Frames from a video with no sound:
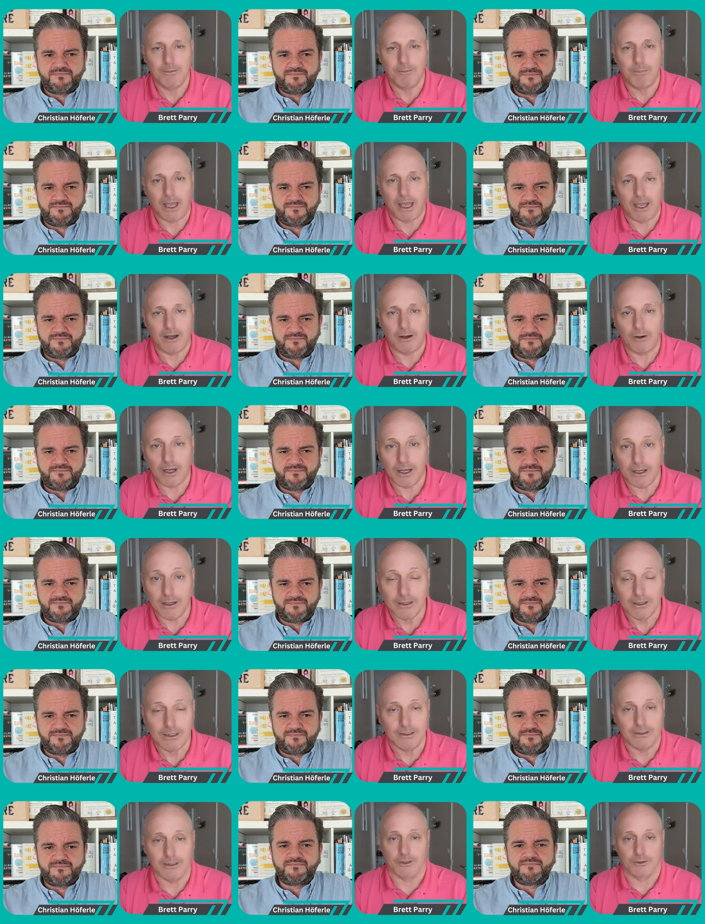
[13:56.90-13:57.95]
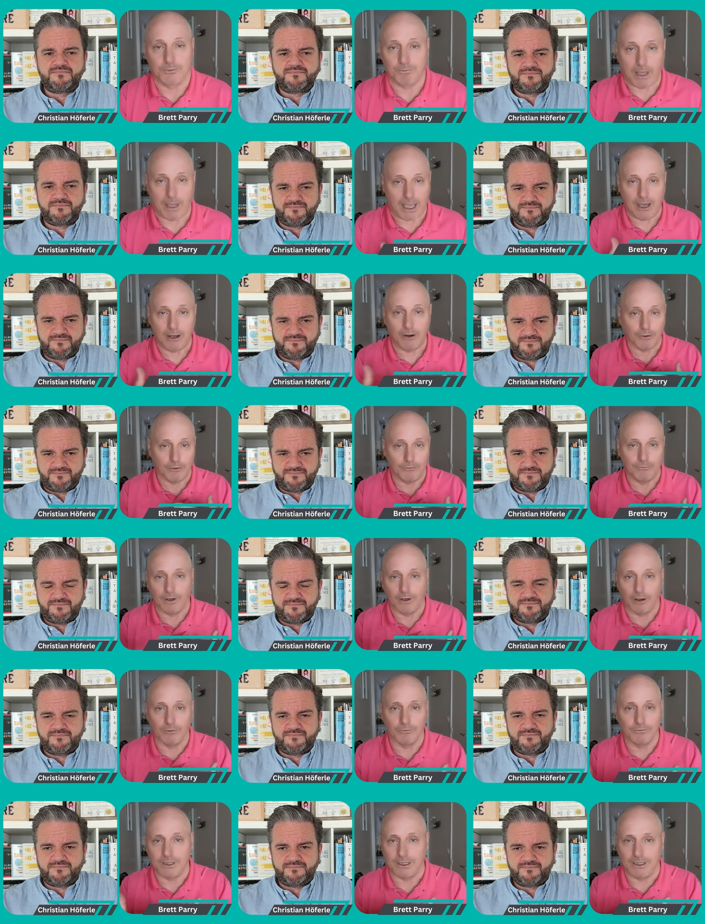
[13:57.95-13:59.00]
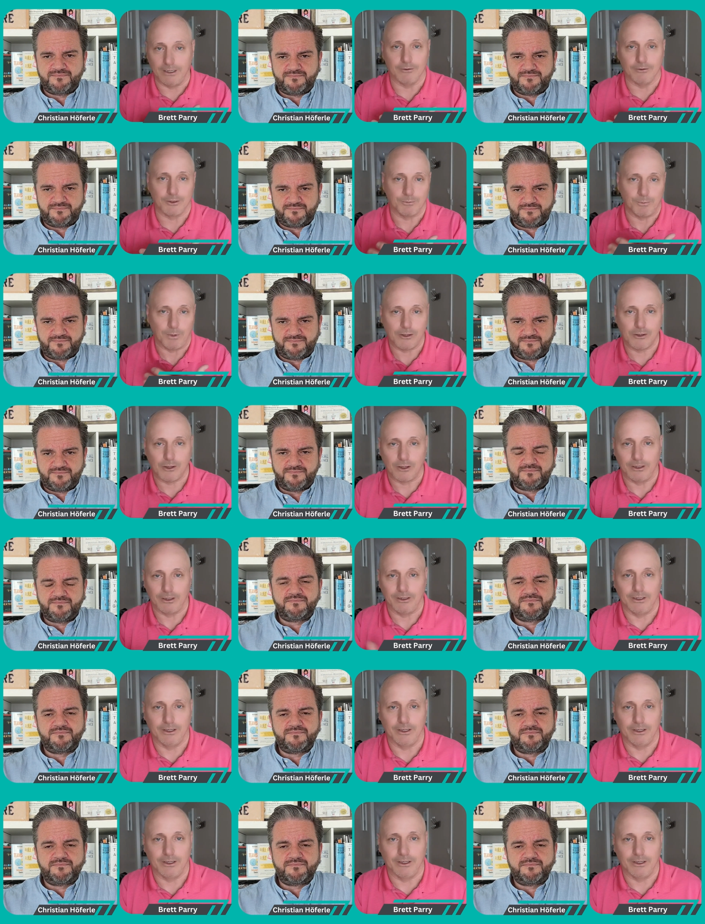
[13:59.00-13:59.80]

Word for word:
Speaker 1: power. There's power involved here, especially